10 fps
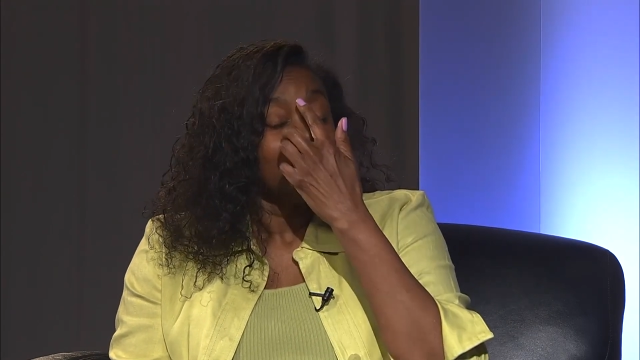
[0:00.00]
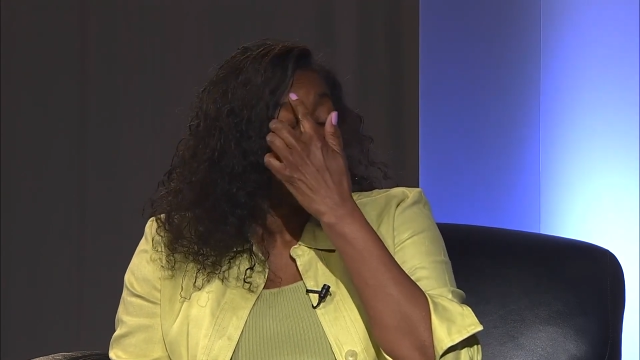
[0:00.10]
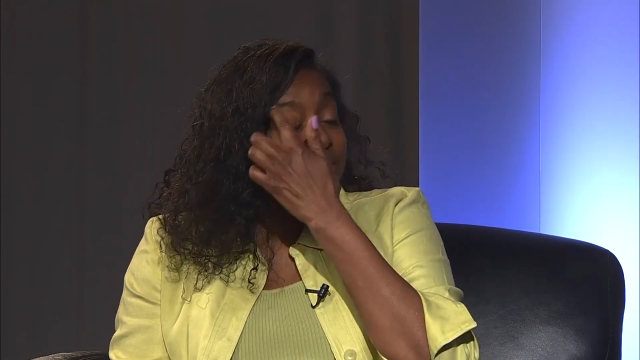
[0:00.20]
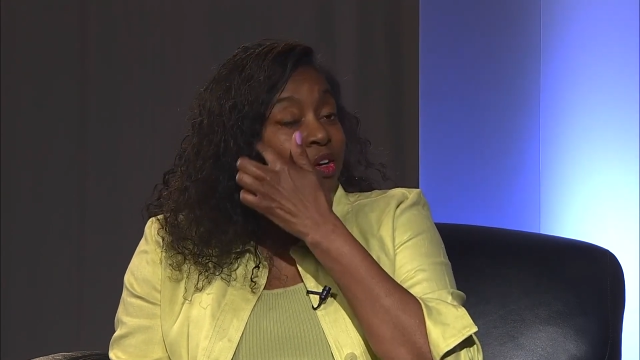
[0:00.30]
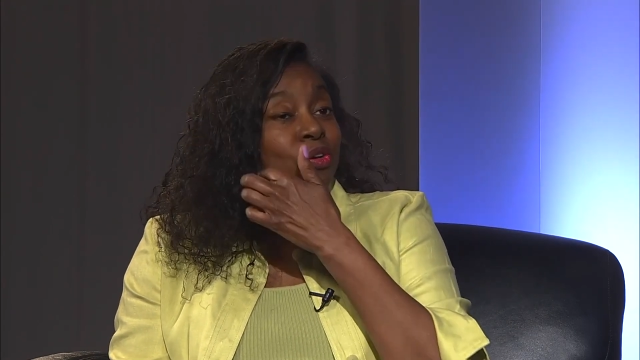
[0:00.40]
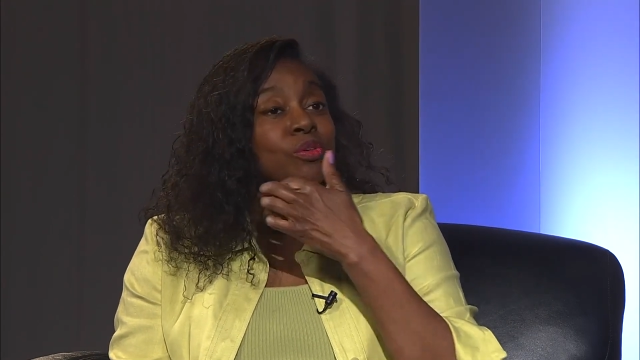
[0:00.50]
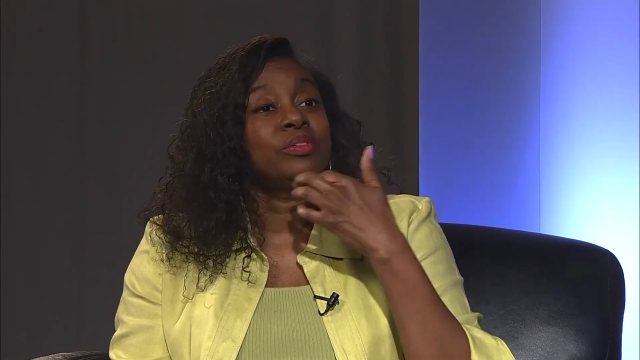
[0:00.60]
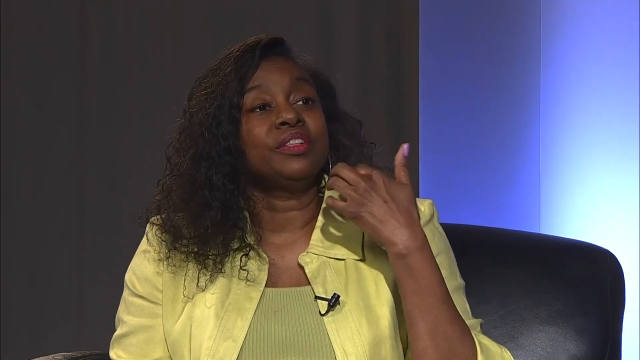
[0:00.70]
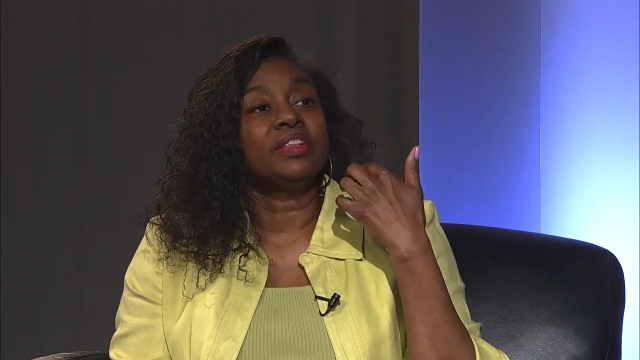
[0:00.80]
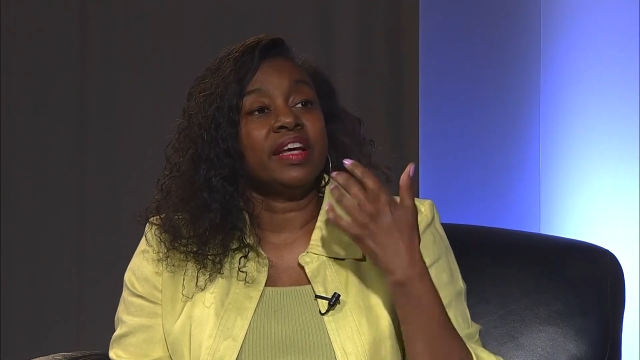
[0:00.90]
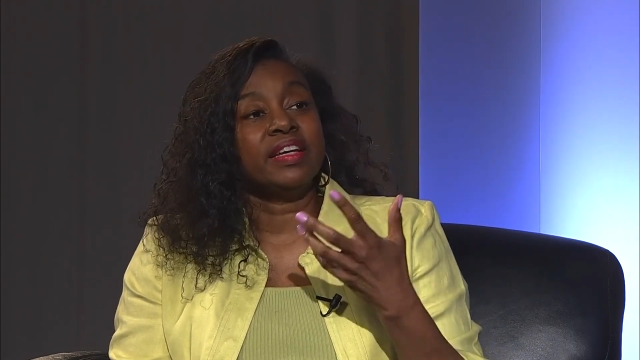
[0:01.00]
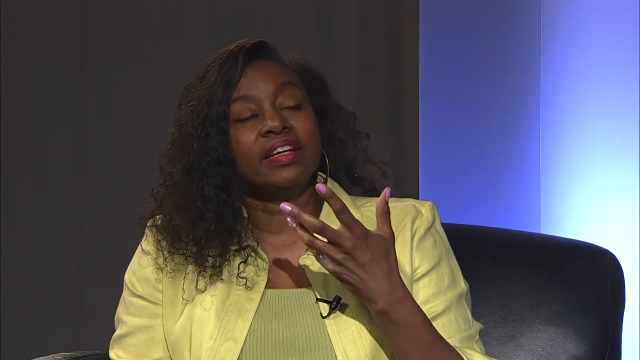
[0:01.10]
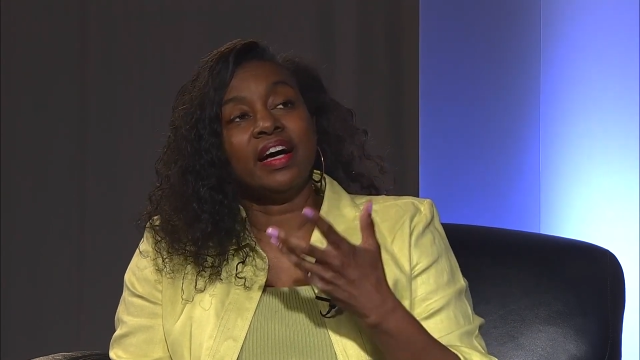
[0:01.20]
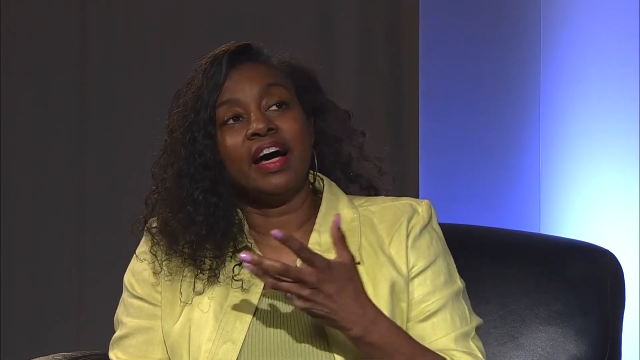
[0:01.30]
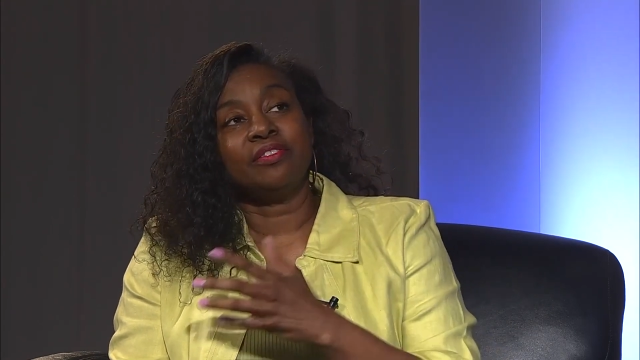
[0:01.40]
So they're thanking
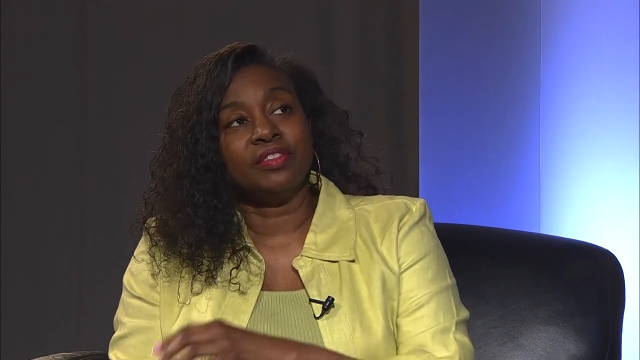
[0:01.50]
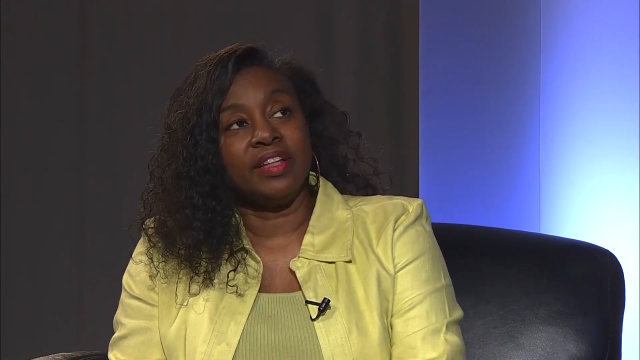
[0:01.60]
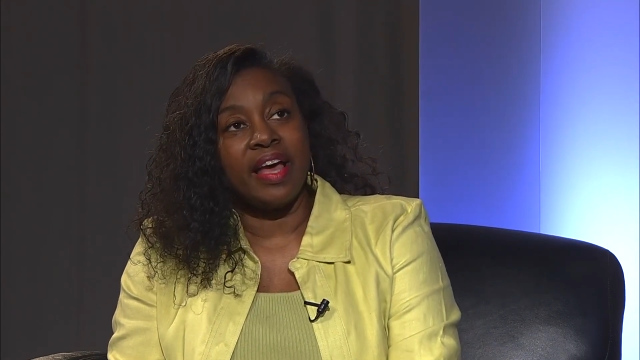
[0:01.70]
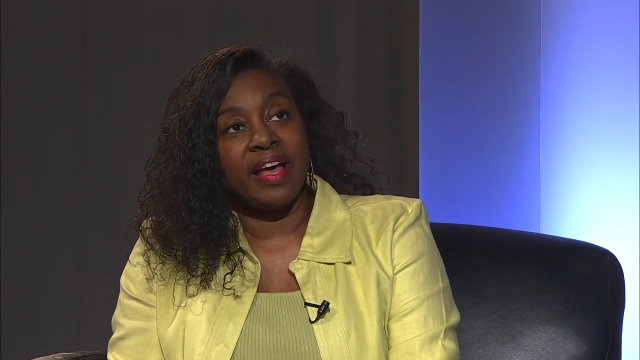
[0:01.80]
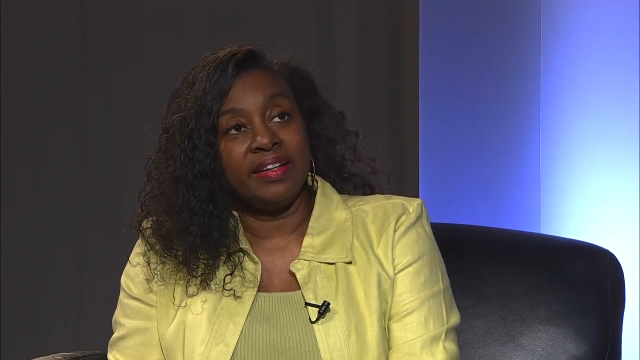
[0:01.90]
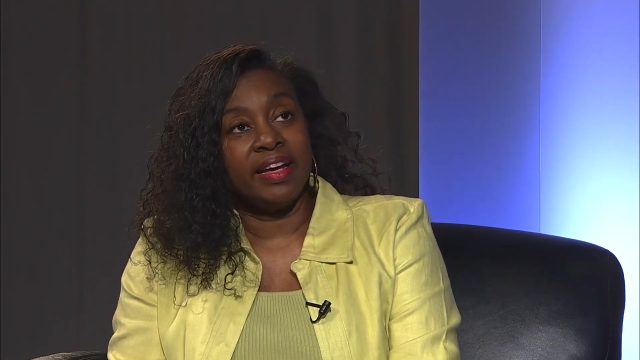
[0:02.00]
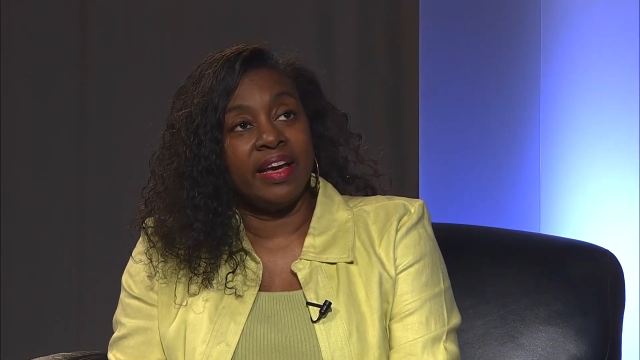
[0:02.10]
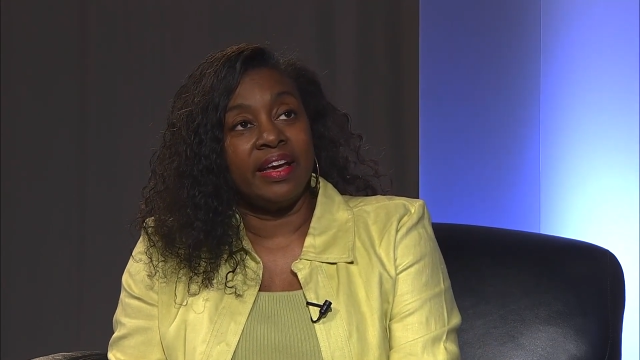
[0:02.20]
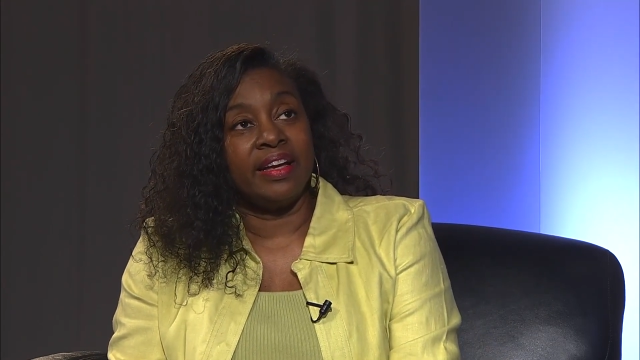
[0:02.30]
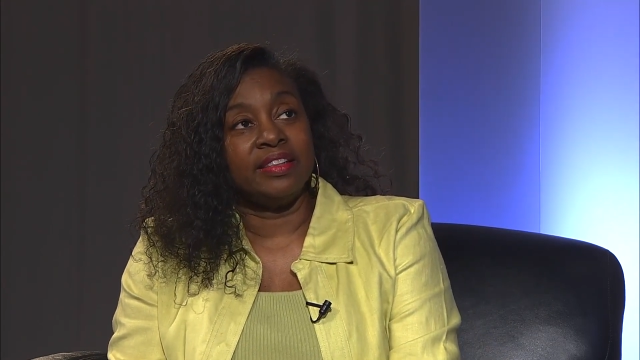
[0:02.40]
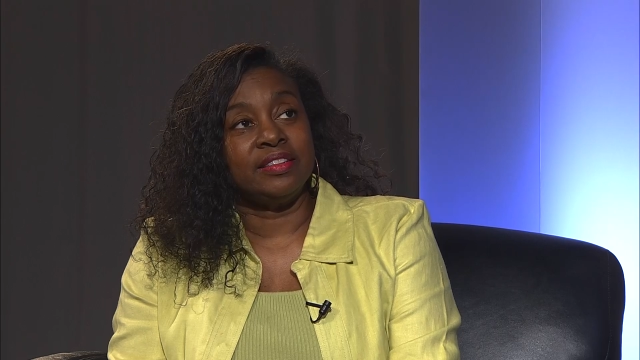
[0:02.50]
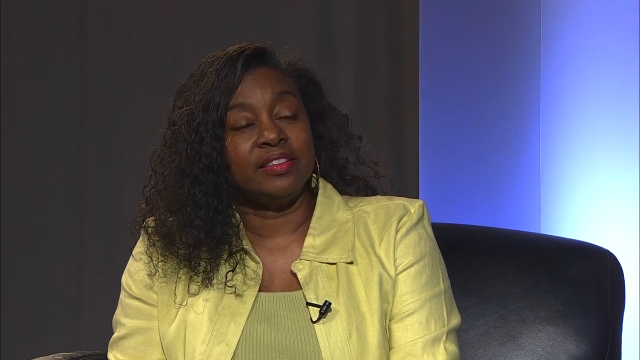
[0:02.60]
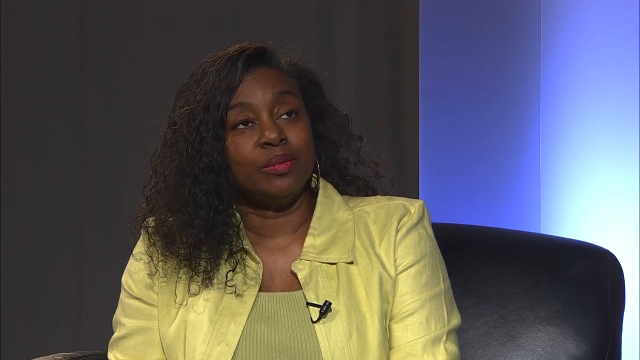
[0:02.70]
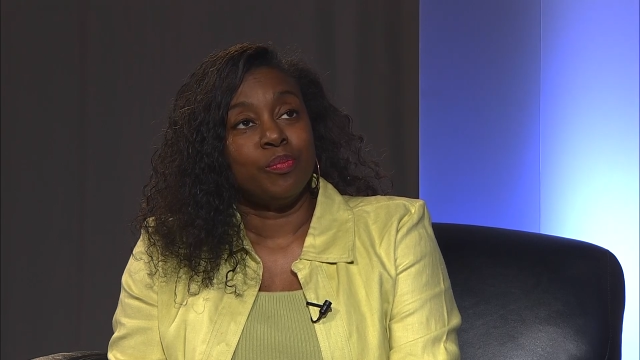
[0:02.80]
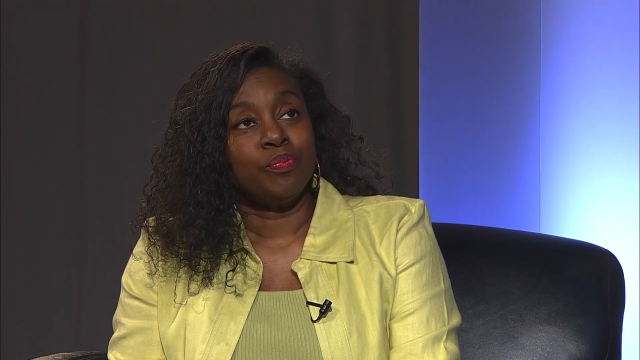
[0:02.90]
God for that, and